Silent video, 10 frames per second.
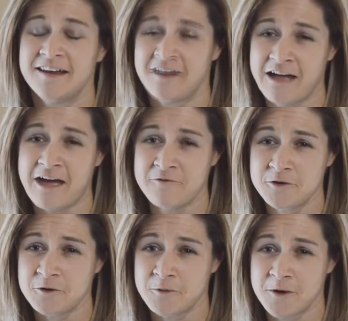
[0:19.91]
and I'll have
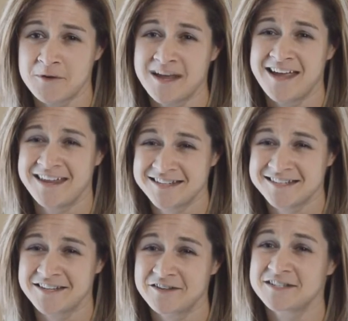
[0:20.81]
you a quote in
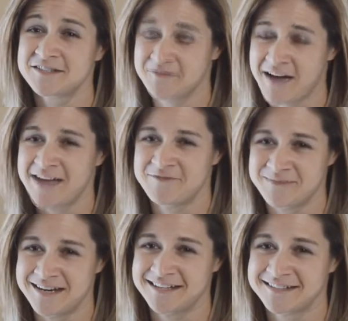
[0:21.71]
as little as 5
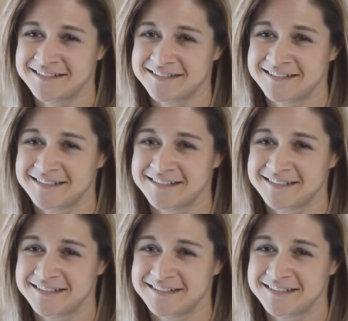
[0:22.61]
minutes.